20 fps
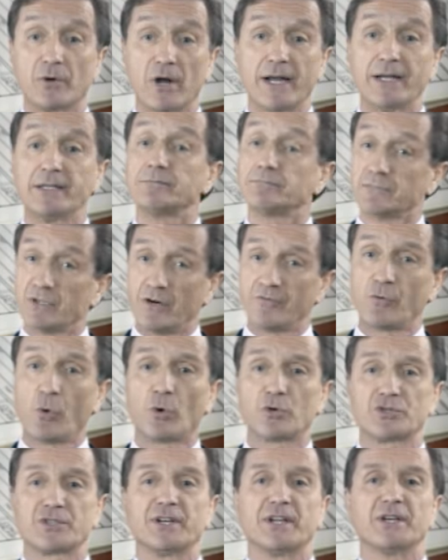right? Of
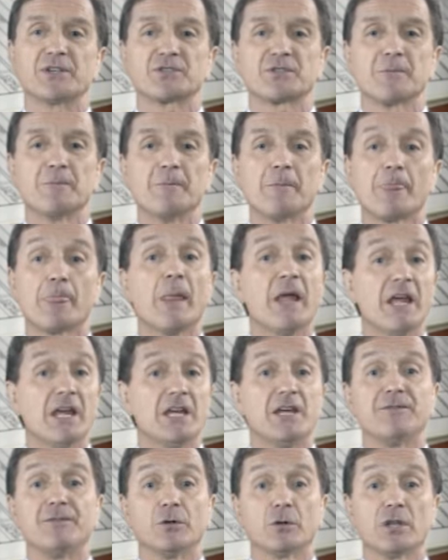course it is.
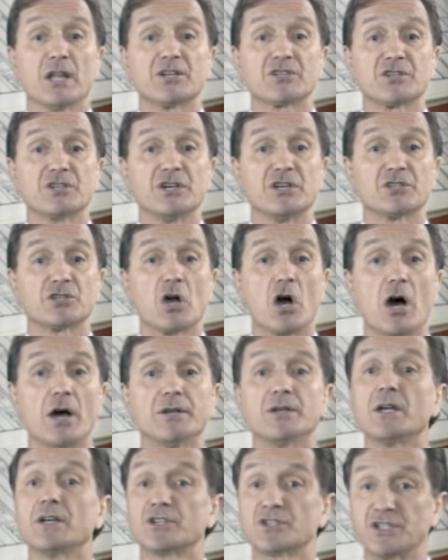If your lesson is
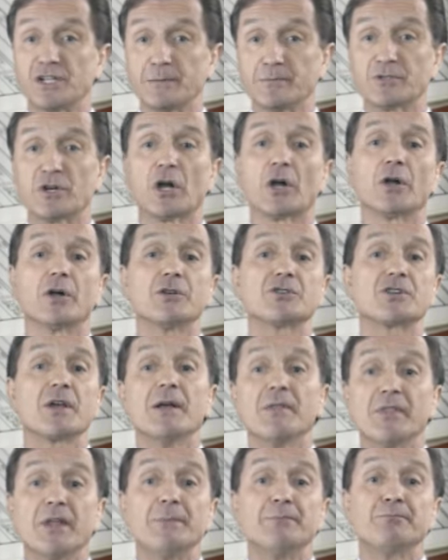on steep turns,
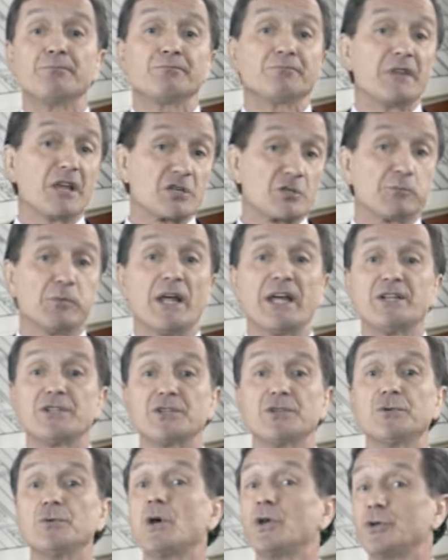then explain to